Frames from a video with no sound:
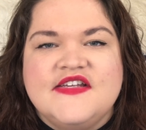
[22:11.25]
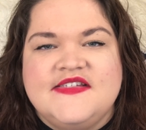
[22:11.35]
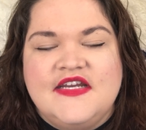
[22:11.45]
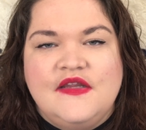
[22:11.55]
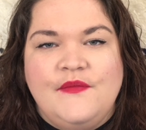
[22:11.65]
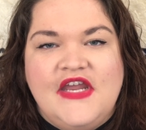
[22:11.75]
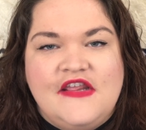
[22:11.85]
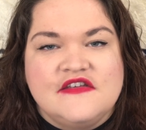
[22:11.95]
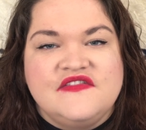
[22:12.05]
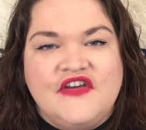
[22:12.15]
I said at the
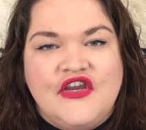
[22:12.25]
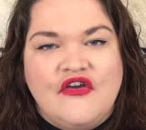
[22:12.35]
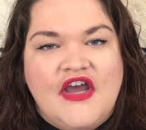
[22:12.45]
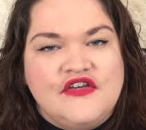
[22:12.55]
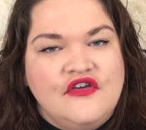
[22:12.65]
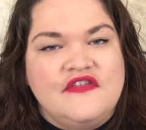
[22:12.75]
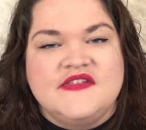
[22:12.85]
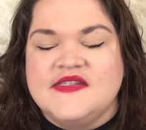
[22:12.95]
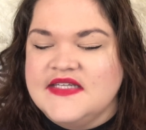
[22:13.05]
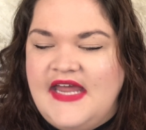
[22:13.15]
beginning of this video, I know
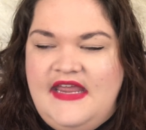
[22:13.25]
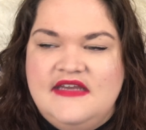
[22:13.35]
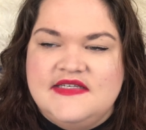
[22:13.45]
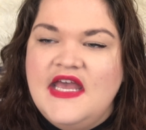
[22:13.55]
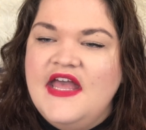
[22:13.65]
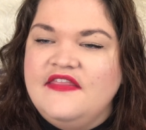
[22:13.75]
this is late.